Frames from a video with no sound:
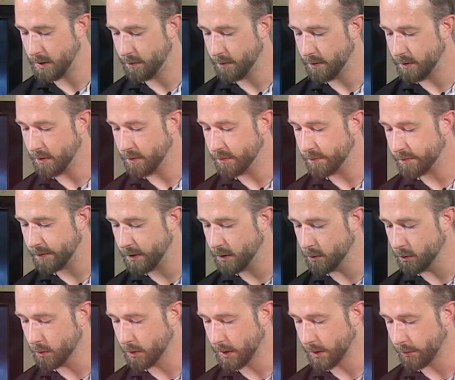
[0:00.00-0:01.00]
in the
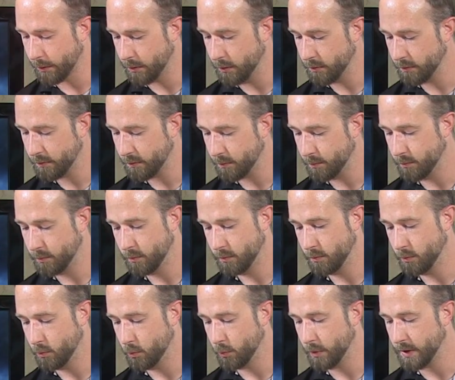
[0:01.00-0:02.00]
single colors,
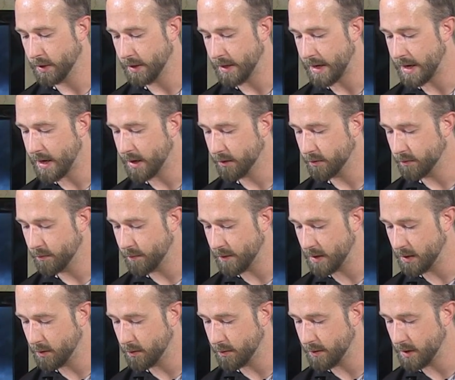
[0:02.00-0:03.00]
we can
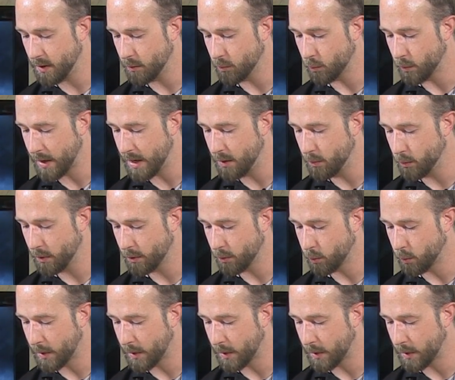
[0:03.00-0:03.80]
activate the red with